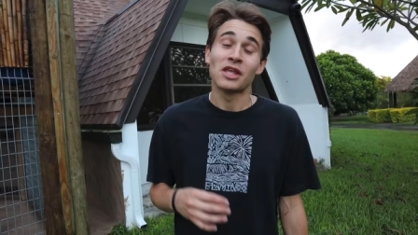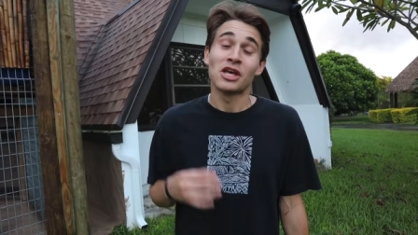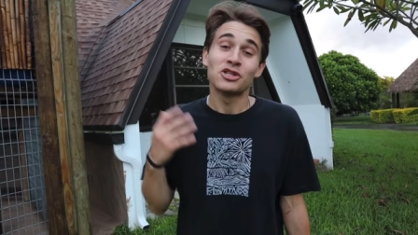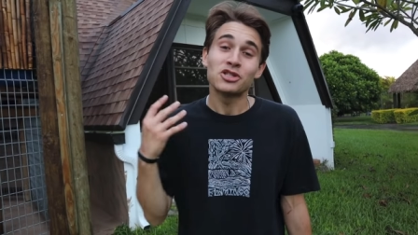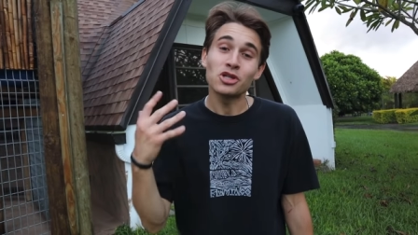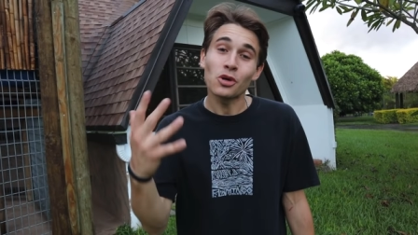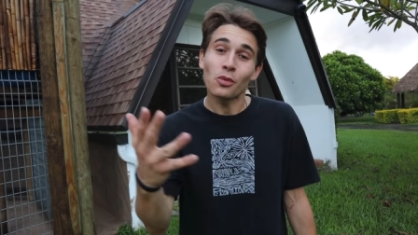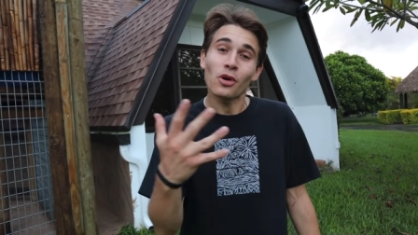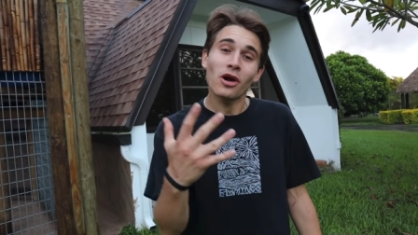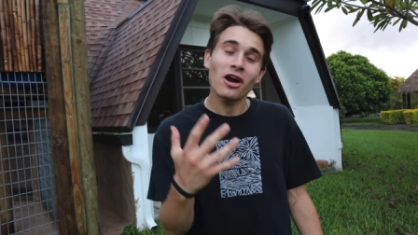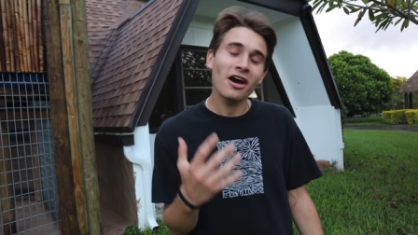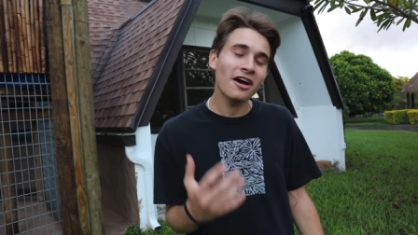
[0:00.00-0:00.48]

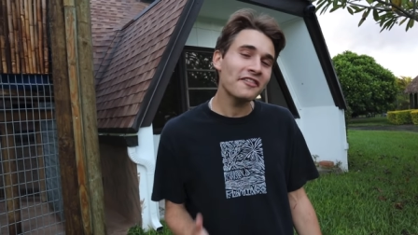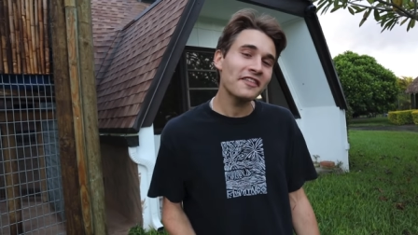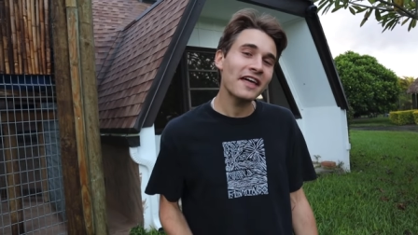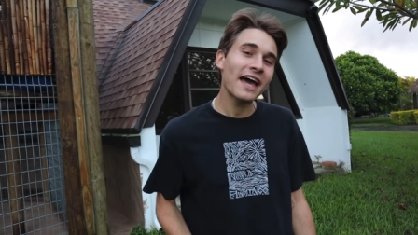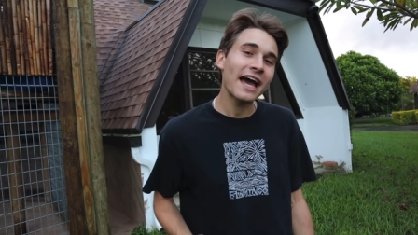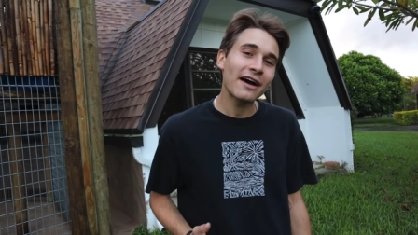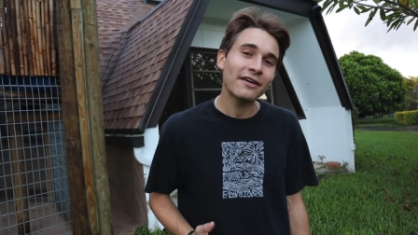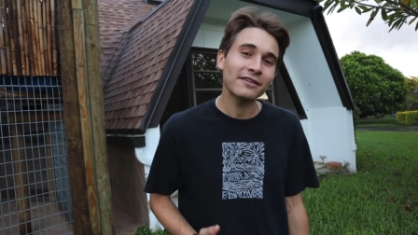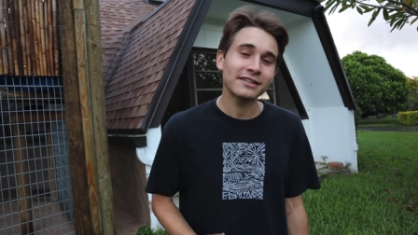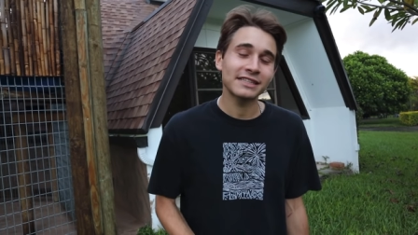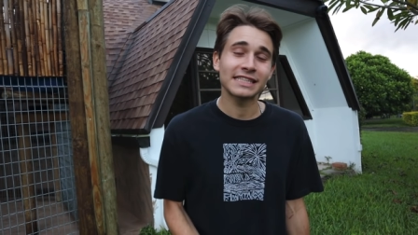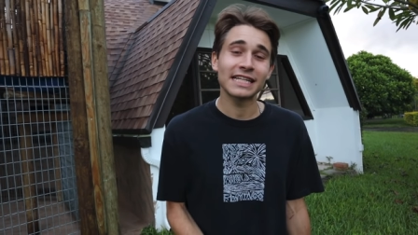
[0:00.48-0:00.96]
So we're on the
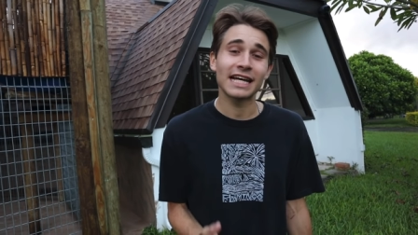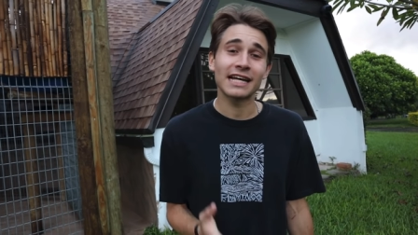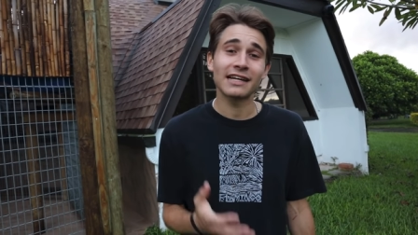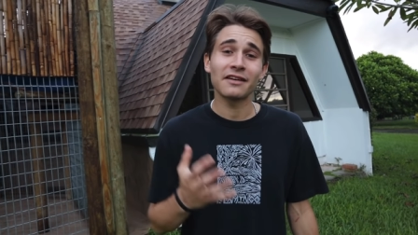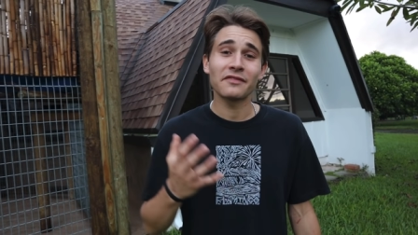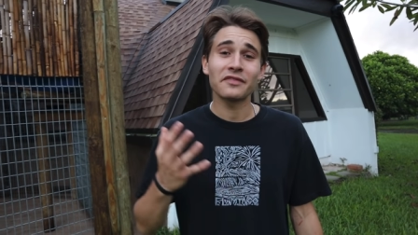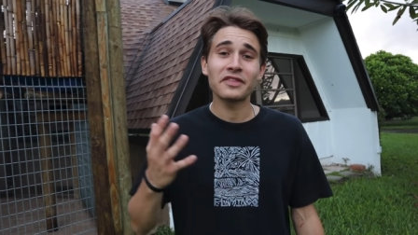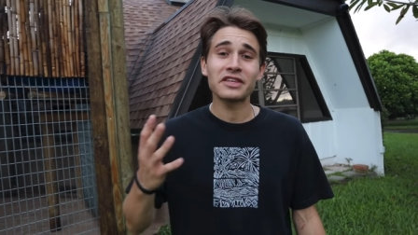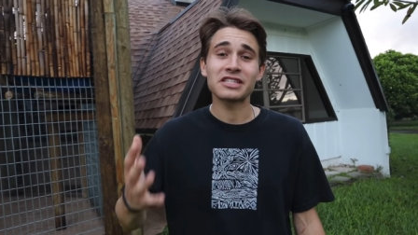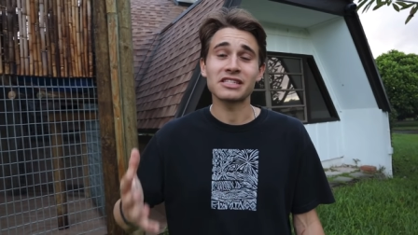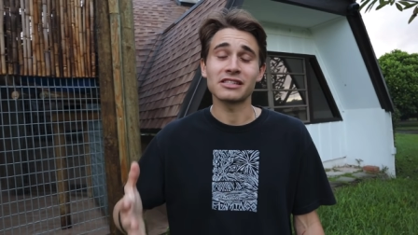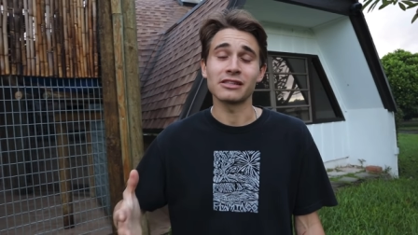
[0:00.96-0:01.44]
outside
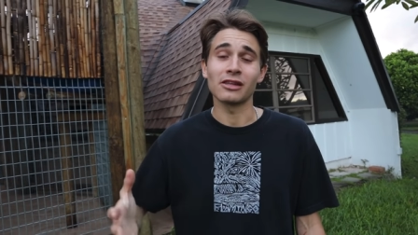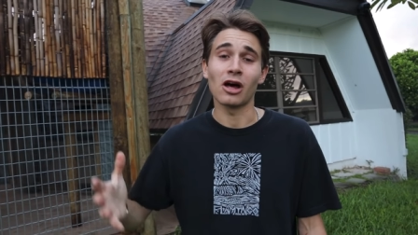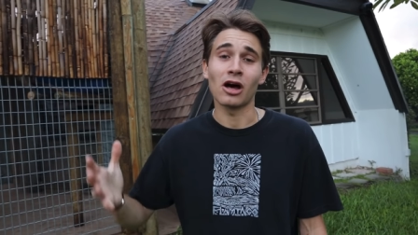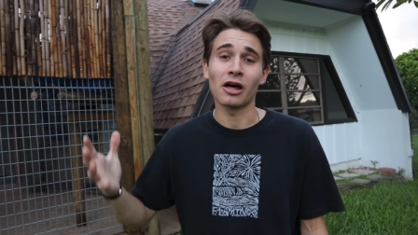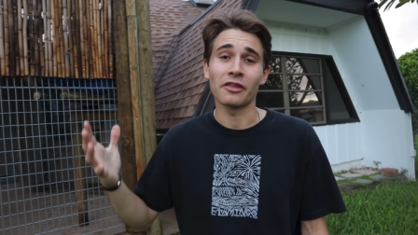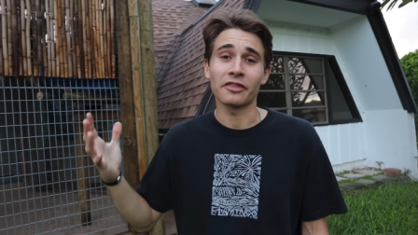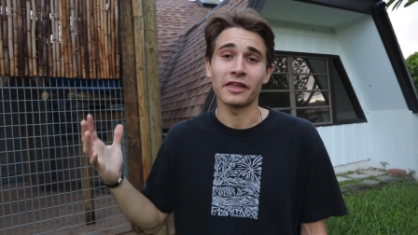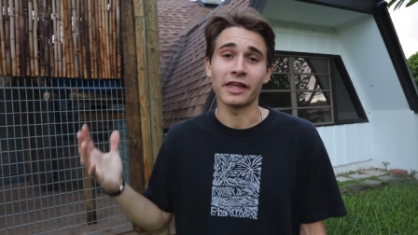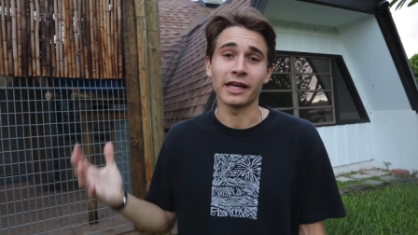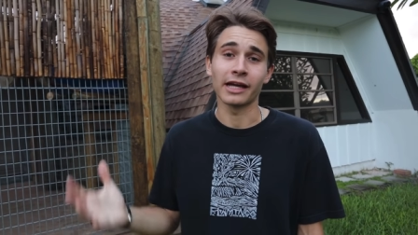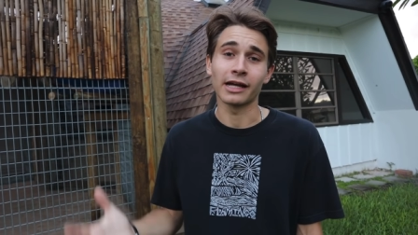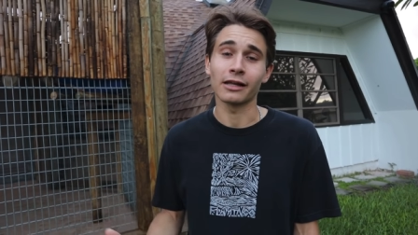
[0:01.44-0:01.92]
of the
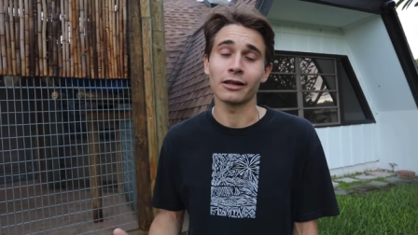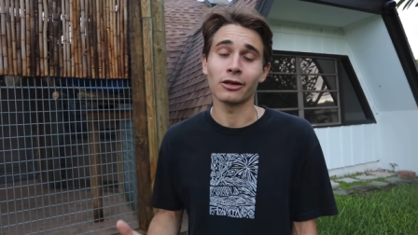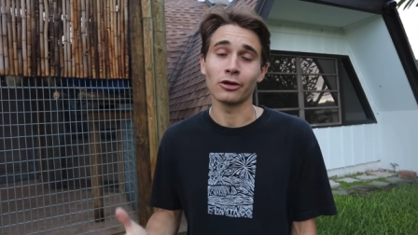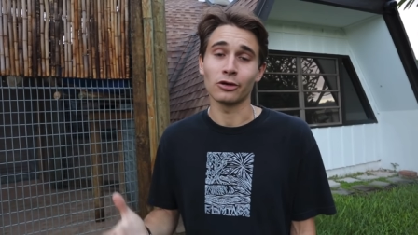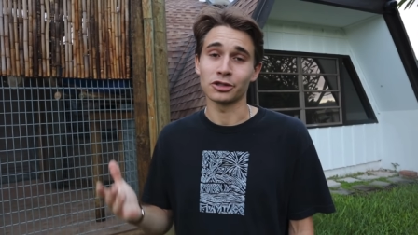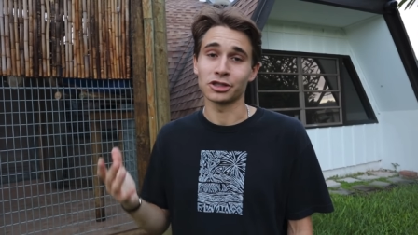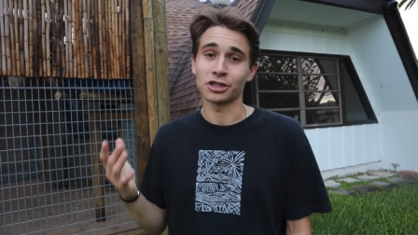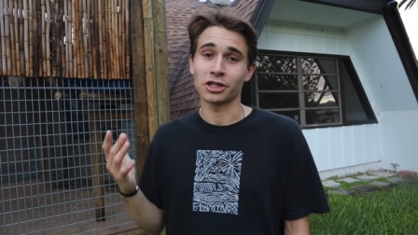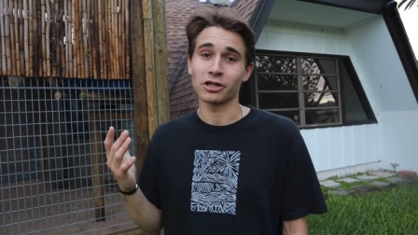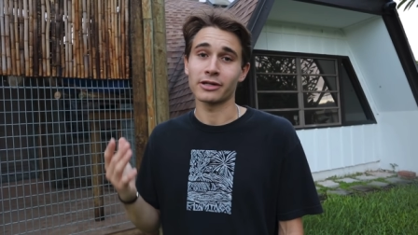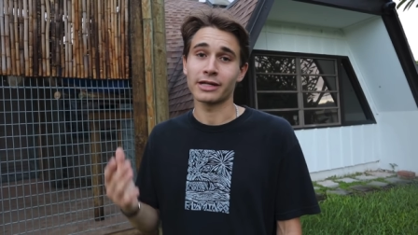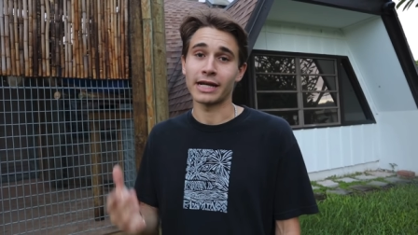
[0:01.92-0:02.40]
sloth
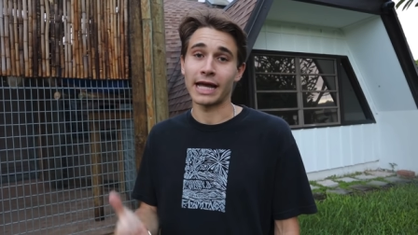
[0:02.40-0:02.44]
enclosure